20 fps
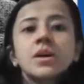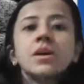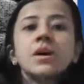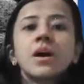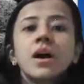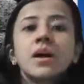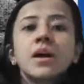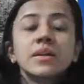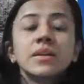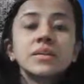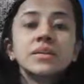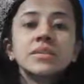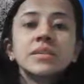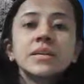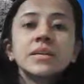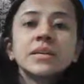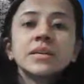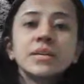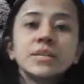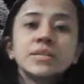Another
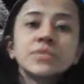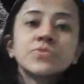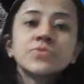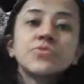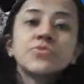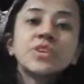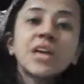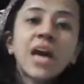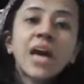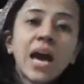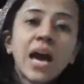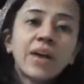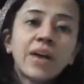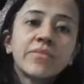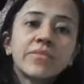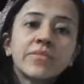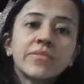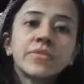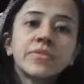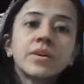thing is we have
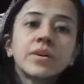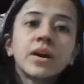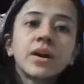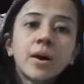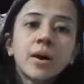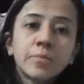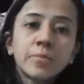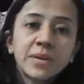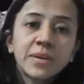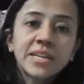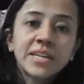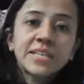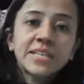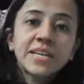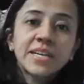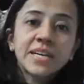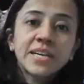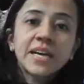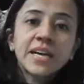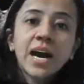
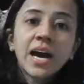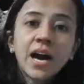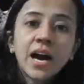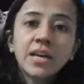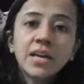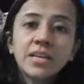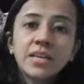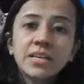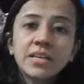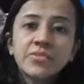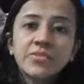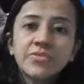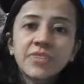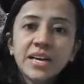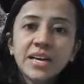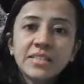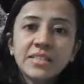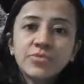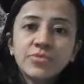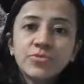updated and highly
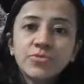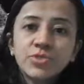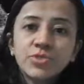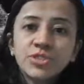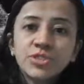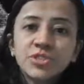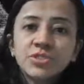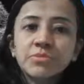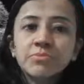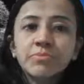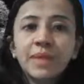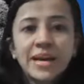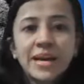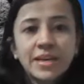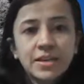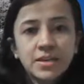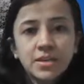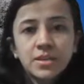effective question bank.